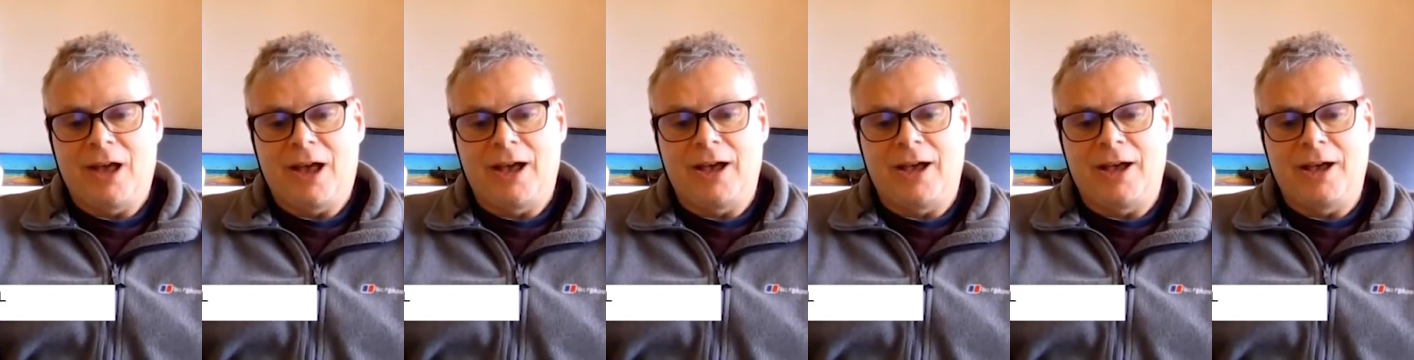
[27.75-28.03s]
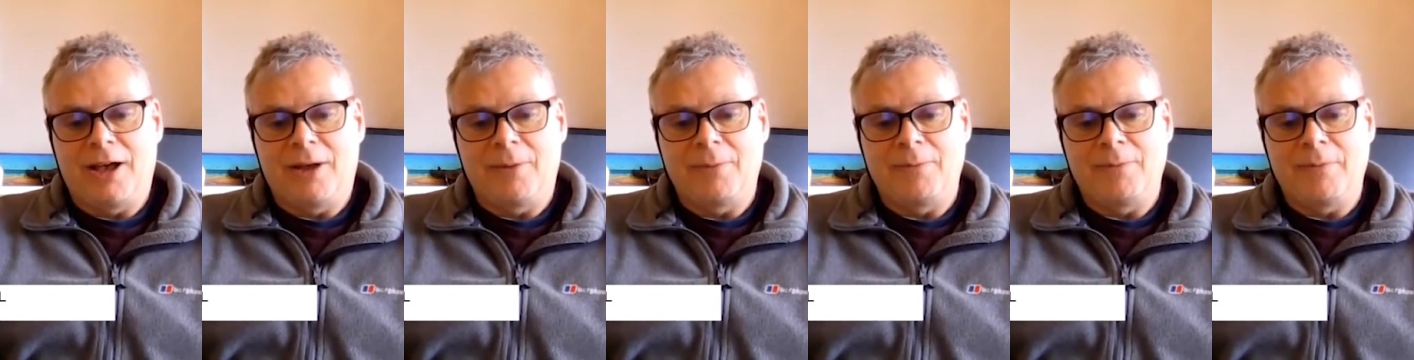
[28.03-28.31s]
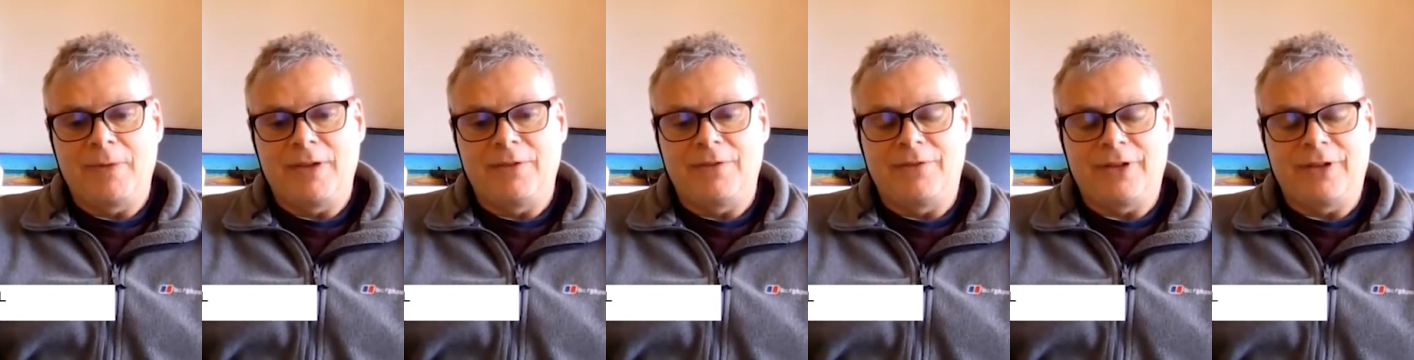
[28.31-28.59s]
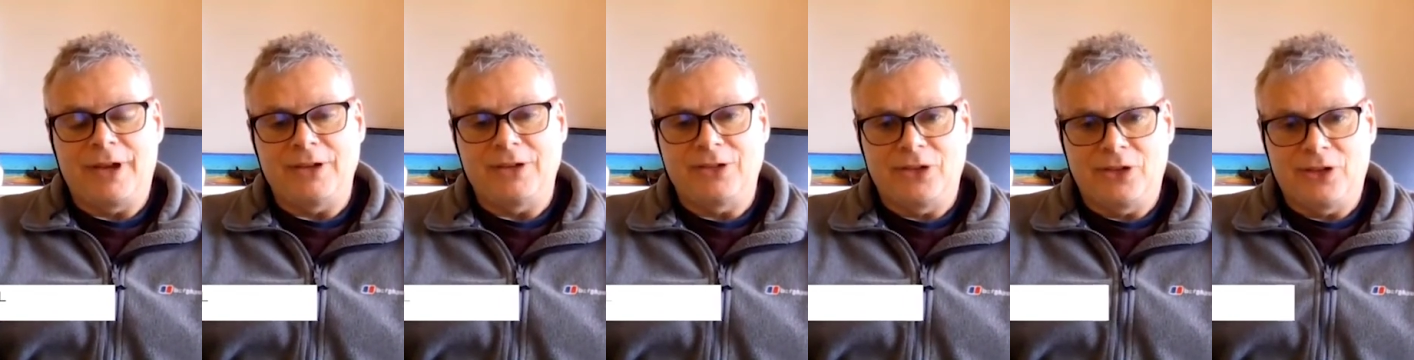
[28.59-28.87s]

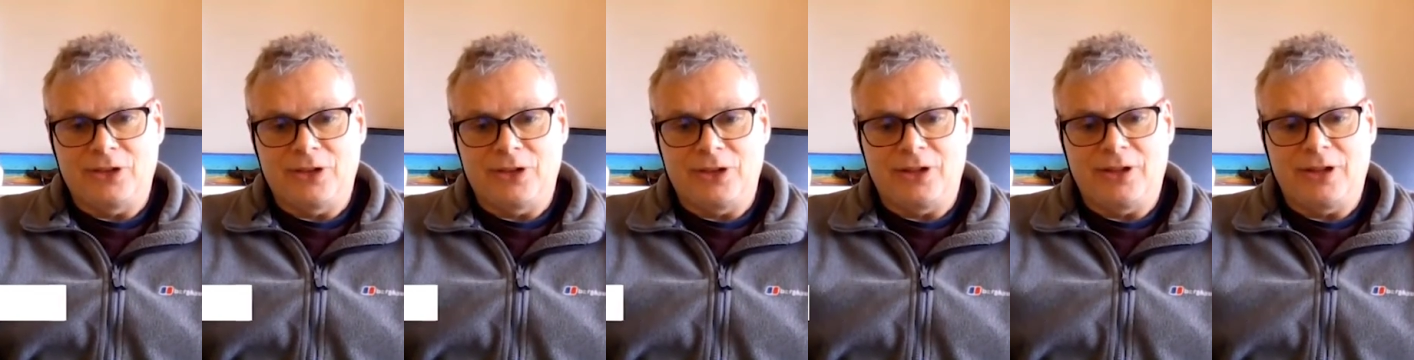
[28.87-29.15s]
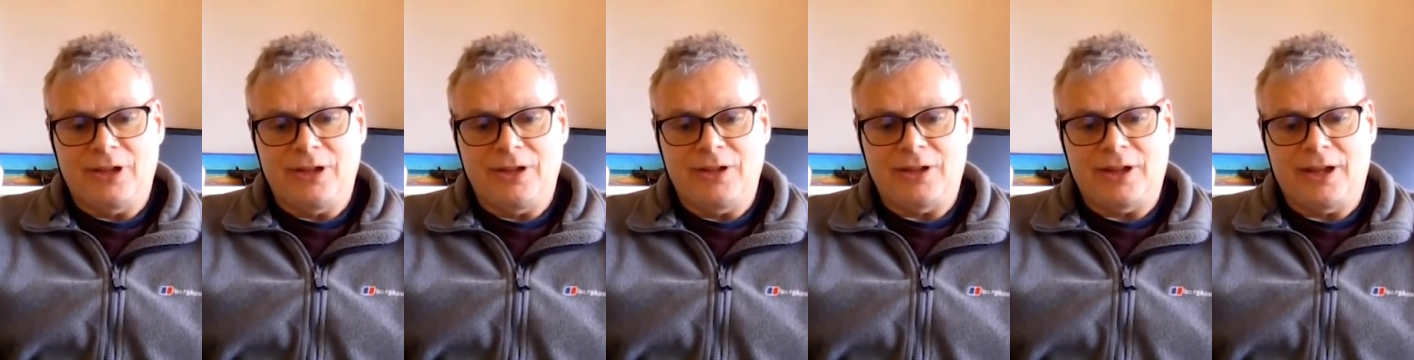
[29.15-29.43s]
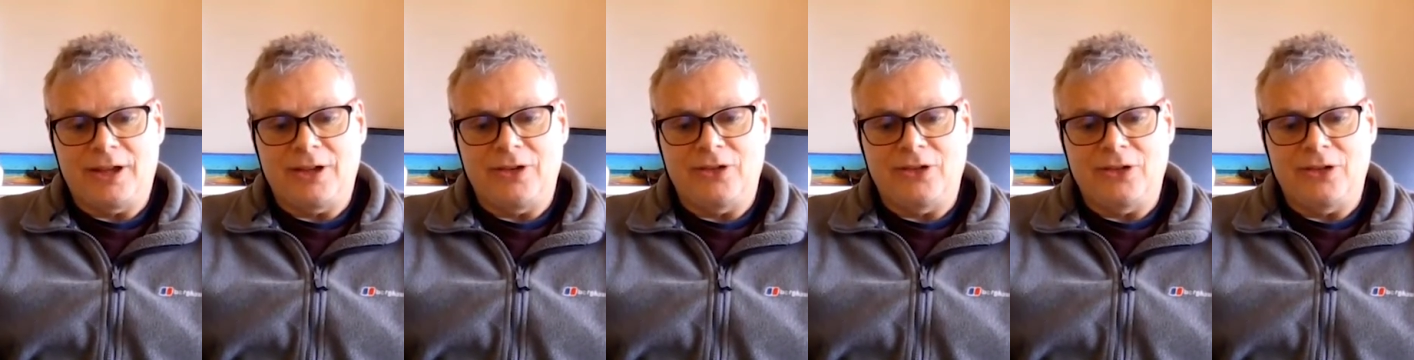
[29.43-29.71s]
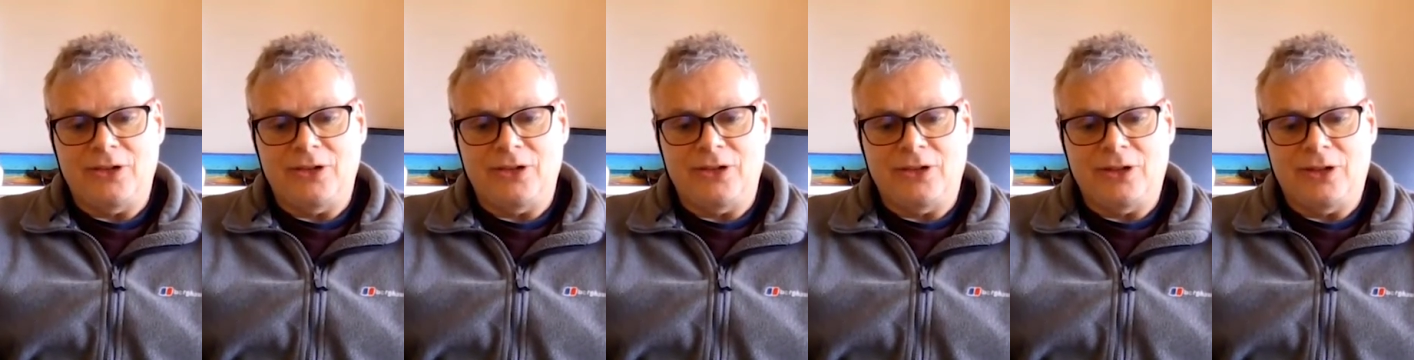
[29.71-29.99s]
infectious disease
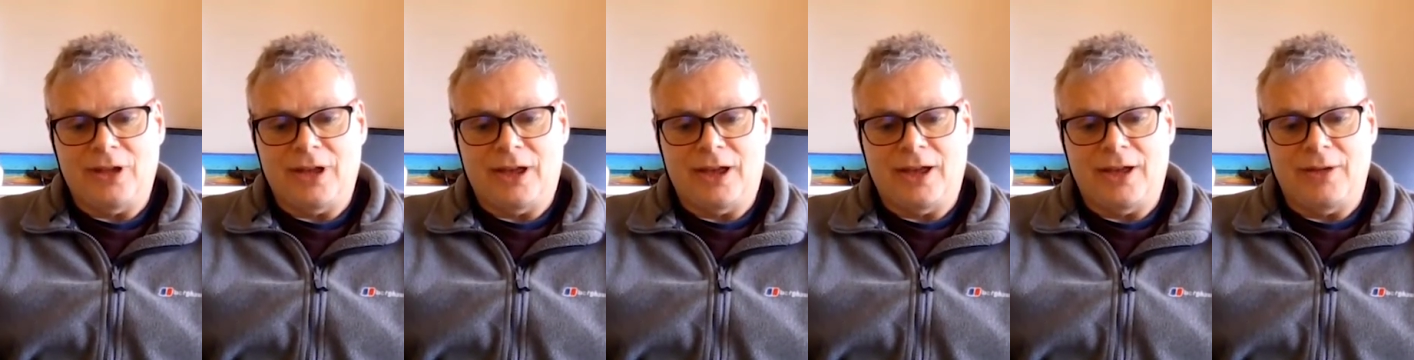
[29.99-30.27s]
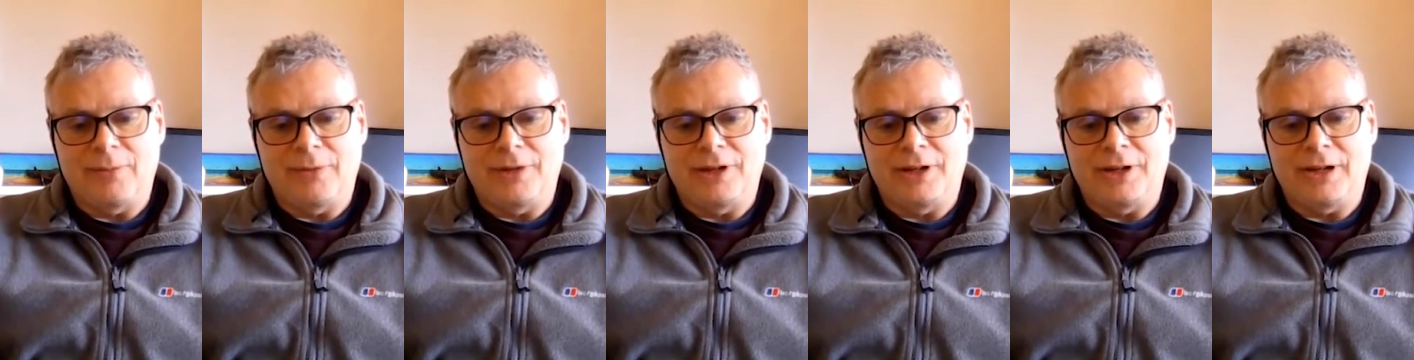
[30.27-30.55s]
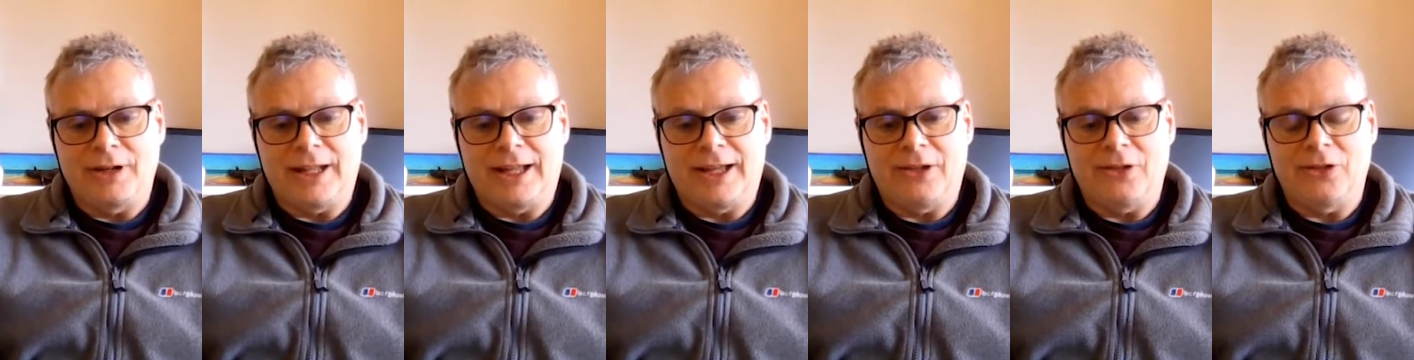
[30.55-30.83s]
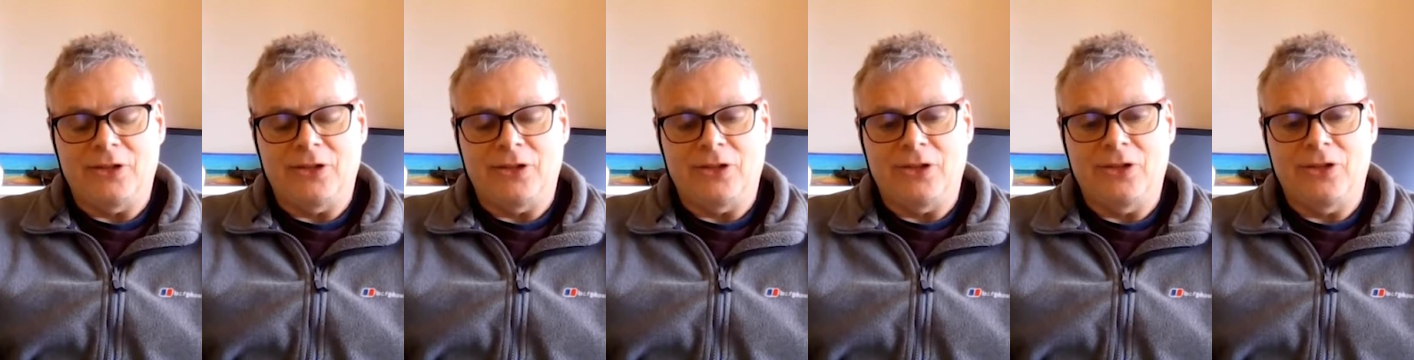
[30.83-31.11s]
agent, and it
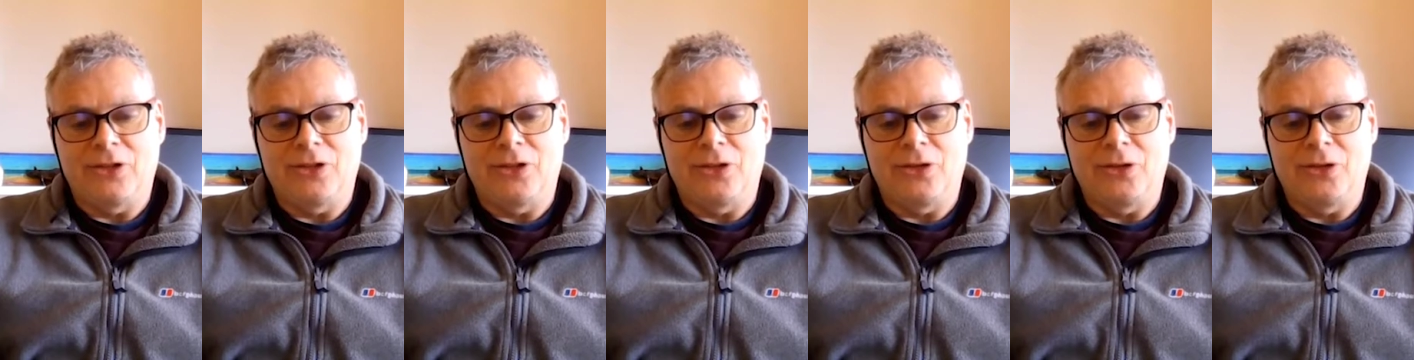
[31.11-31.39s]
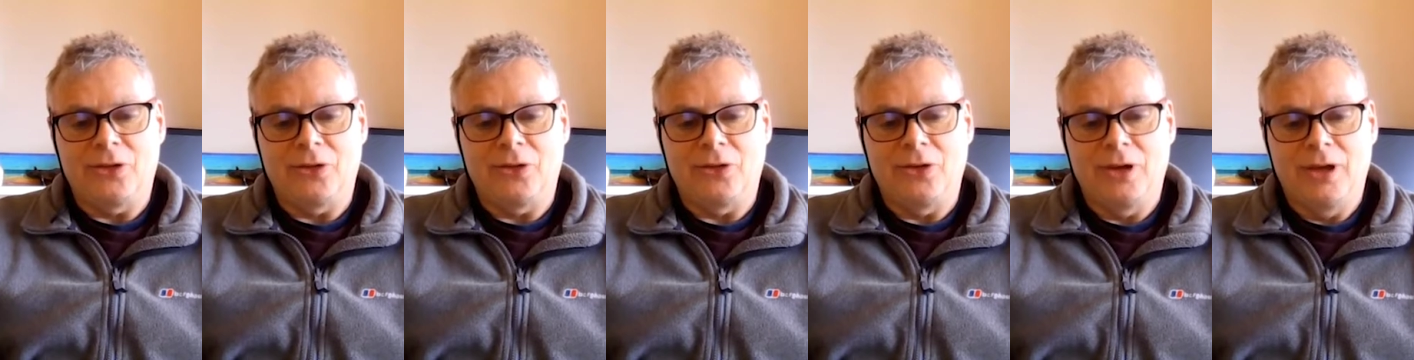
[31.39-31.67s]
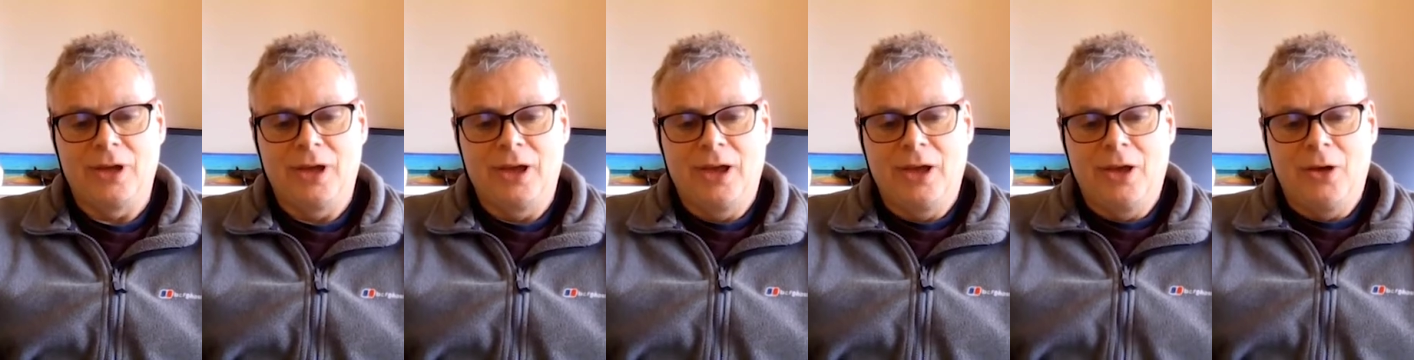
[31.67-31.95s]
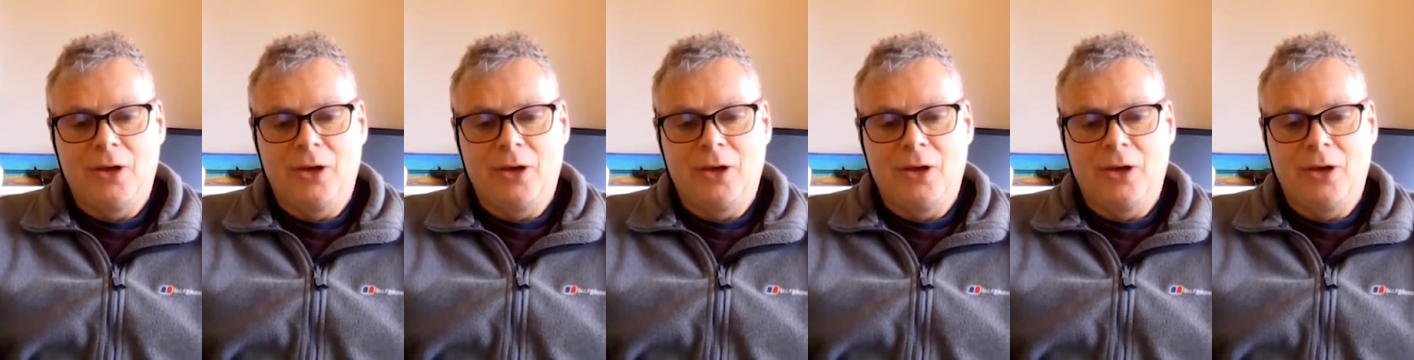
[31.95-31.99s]
allows us to